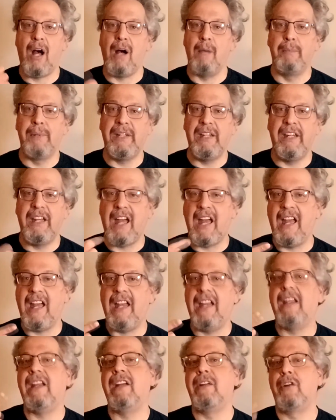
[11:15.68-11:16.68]
B,
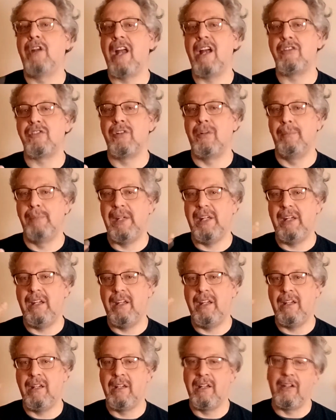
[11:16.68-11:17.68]
A, International
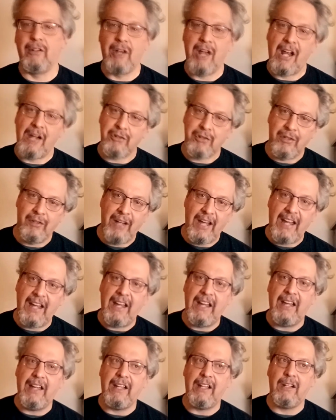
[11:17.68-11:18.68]
B, International
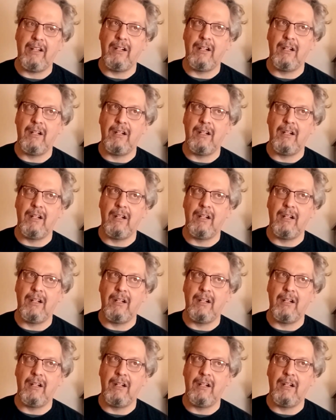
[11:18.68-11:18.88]
A.